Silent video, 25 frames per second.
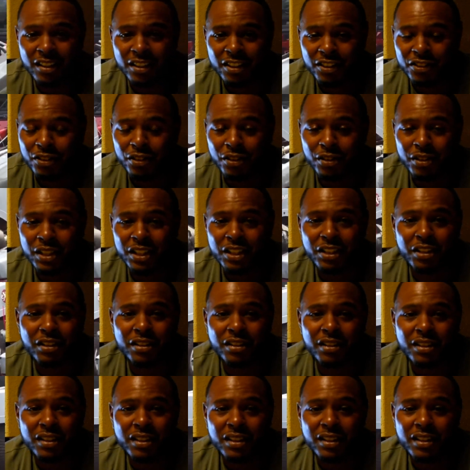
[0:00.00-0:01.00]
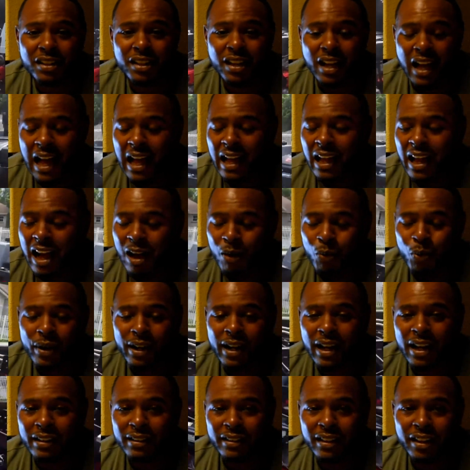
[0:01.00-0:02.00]
So, you know, I
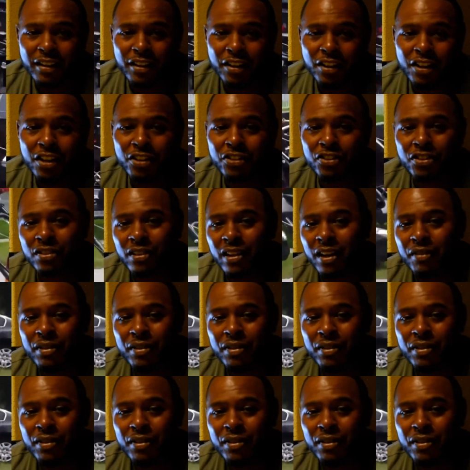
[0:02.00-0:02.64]
went out there and hustled.